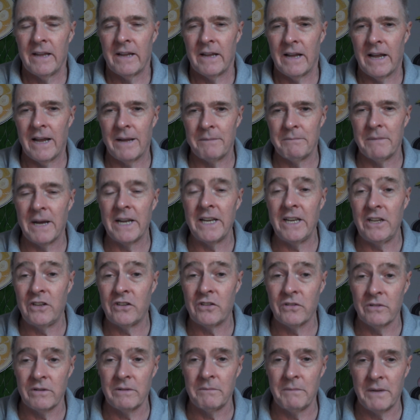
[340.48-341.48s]
Money
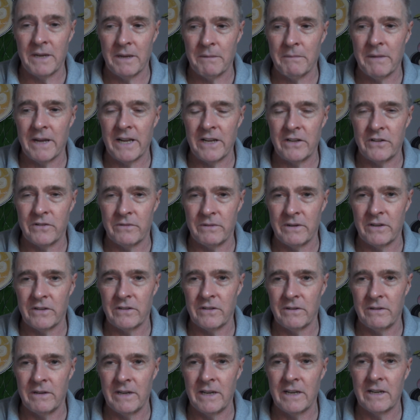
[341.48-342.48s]
shouldn't be a major
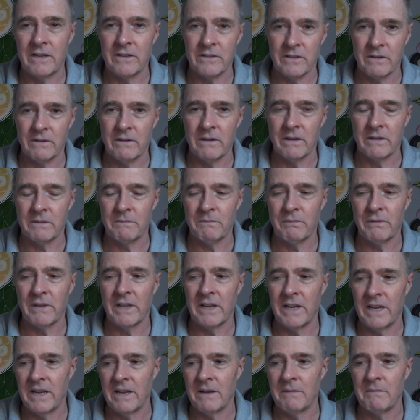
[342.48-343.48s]
issue here because I've got
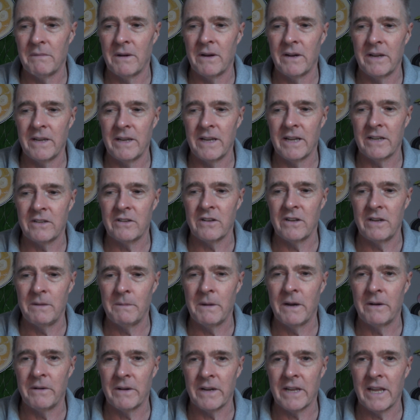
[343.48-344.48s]
plenty in my
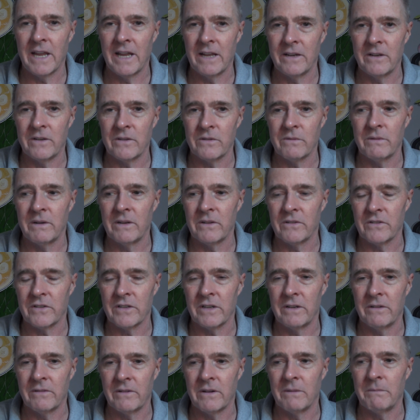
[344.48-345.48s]
Timo account as well.
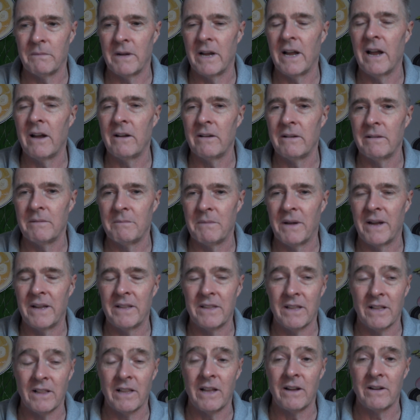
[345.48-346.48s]
So I've got my own, I
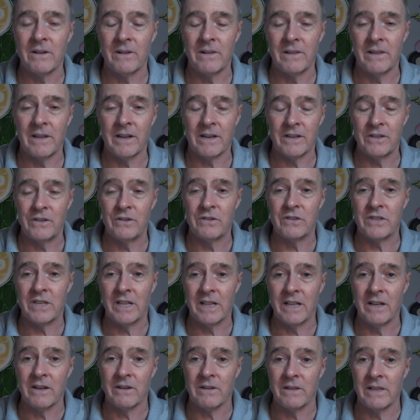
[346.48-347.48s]
can use the
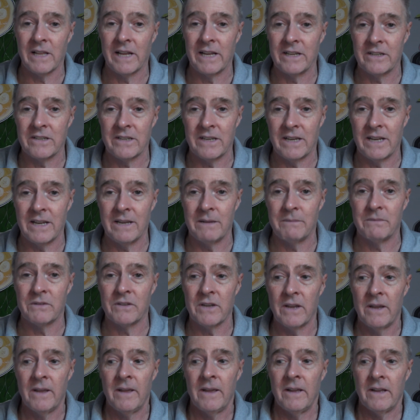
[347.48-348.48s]
local ATMs
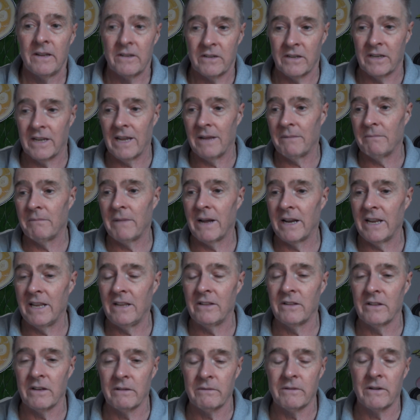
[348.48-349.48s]
to get money
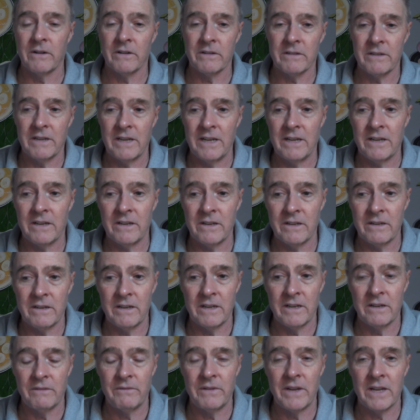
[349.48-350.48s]
that I've got in
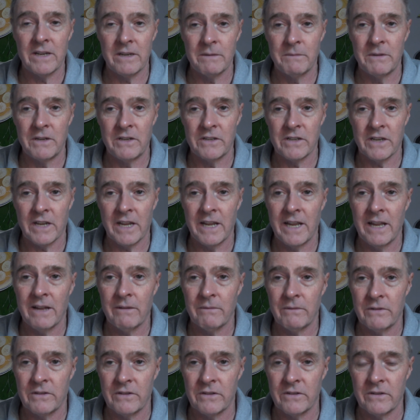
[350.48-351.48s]
a Vietnamese
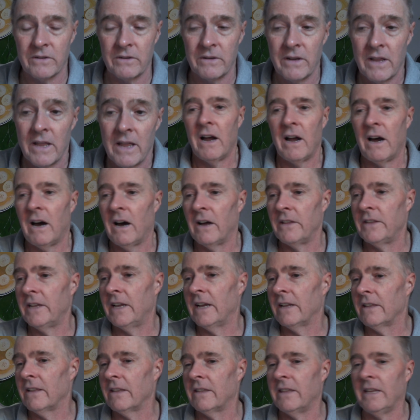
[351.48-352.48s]
account, which is good. Oh, the
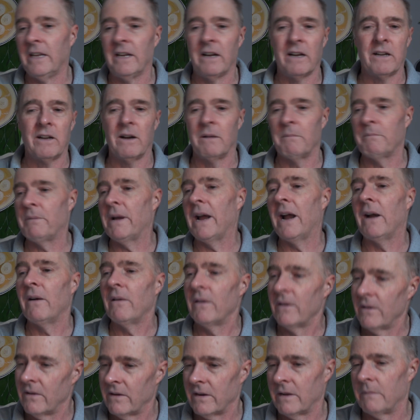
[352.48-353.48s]
other thing I got
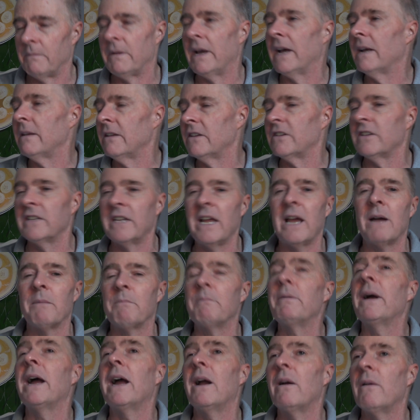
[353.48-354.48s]
paranoid about, this is how
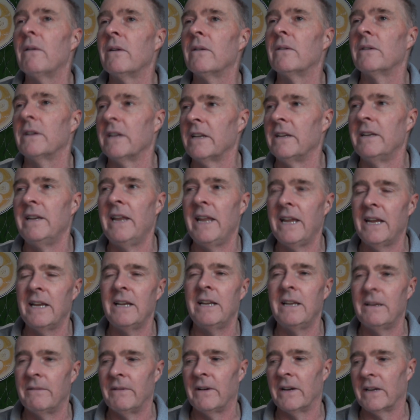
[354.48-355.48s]
paranoid and
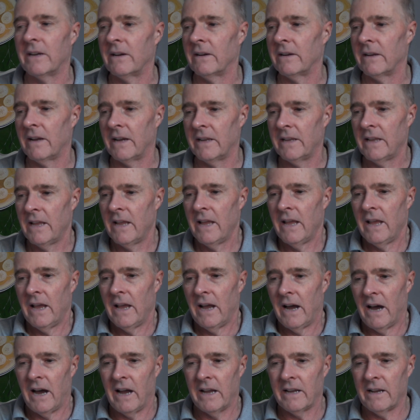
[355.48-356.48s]
negative I got.
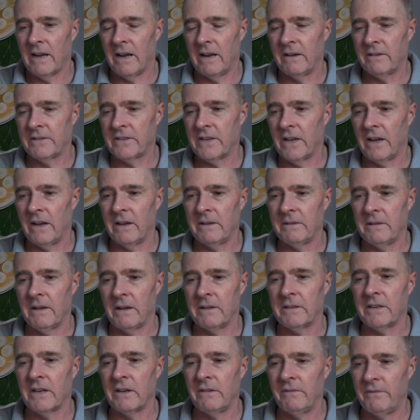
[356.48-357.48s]

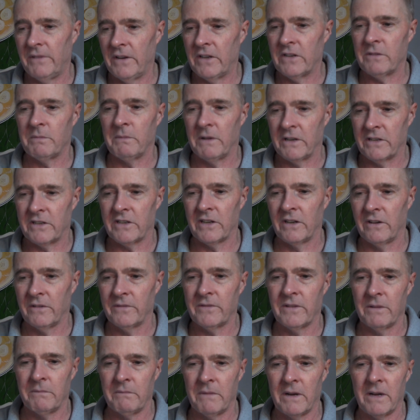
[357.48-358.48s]
I'd convinced
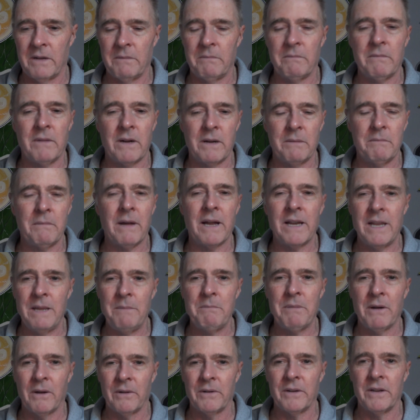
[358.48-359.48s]
myself that my money
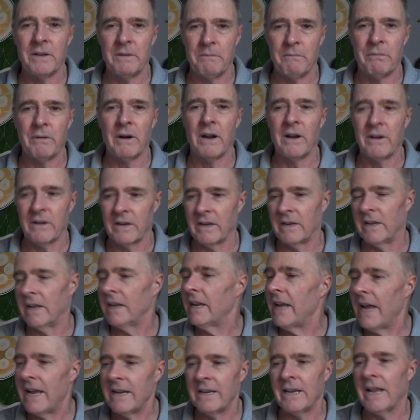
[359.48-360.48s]
belt had broken. It
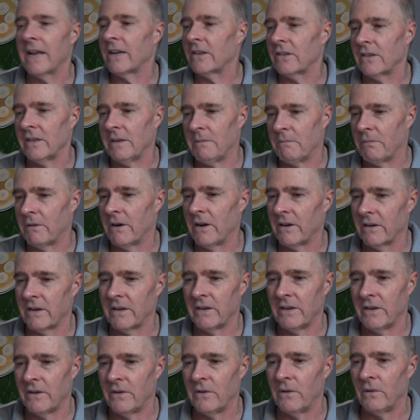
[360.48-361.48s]
hadn't actually
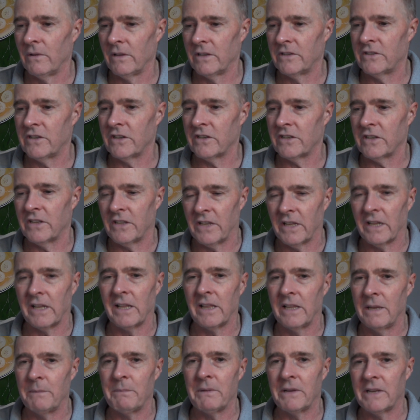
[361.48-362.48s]
broken at all, it just, the
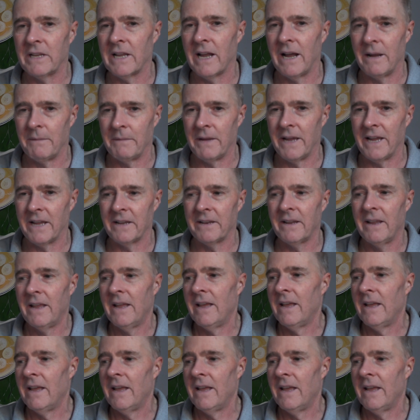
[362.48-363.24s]
clip had come out.